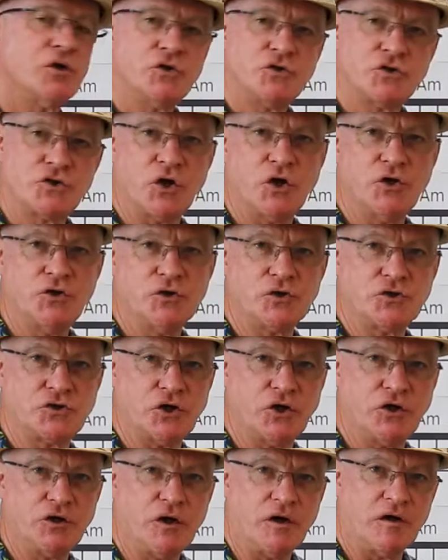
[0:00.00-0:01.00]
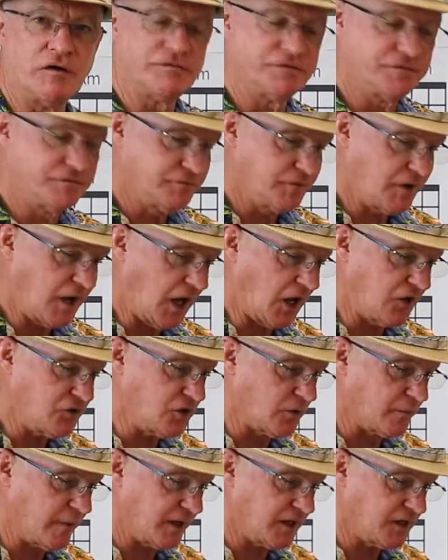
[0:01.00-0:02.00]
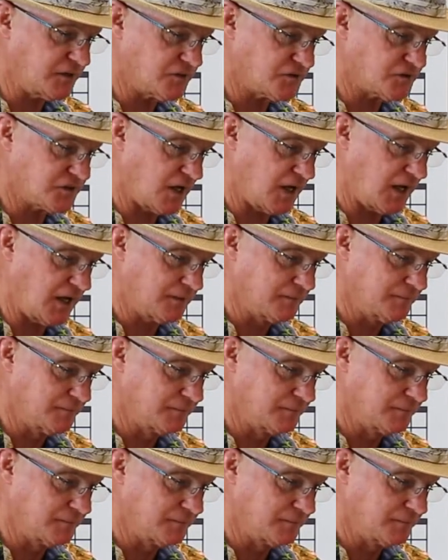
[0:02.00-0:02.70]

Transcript: turn your tuner off and you're ready to start.